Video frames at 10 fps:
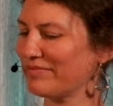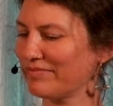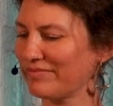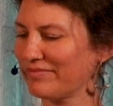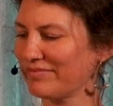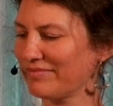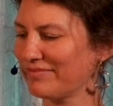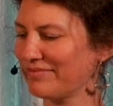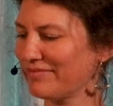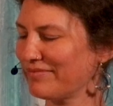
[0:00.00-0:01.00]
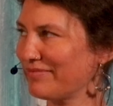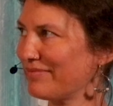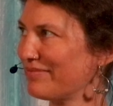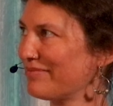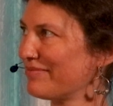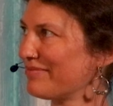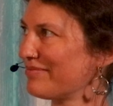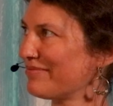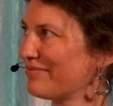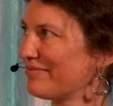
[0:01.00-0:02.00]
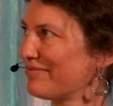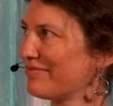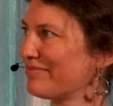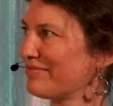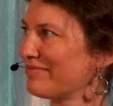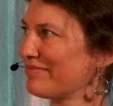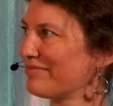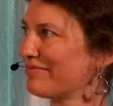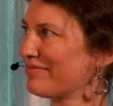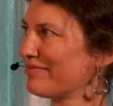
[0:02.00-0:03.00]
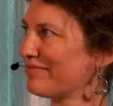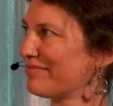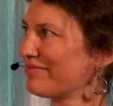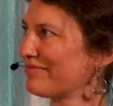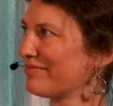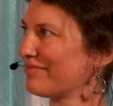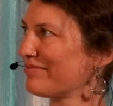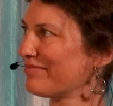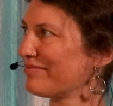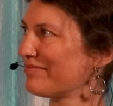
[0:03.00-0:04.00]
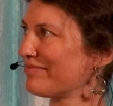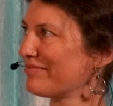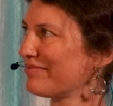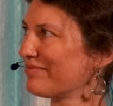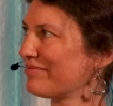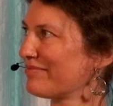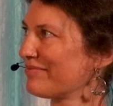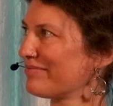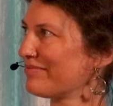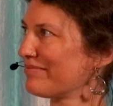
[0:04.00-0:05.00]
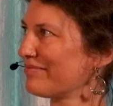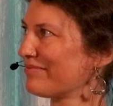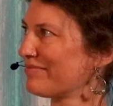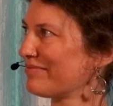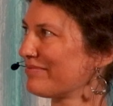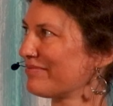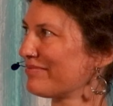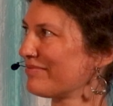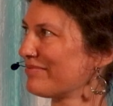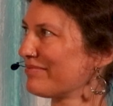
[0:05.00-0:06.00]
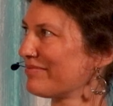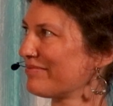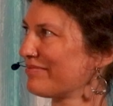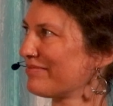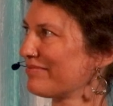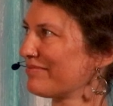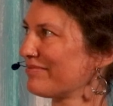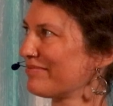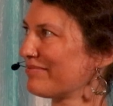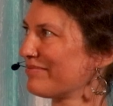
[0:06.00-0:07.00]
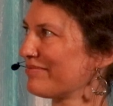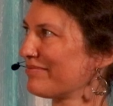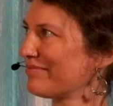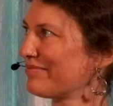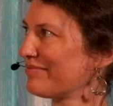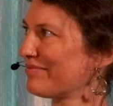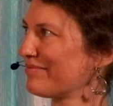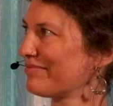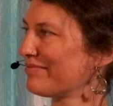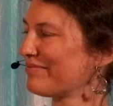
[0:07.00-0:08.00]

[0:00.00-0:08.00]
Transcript: (not speaking)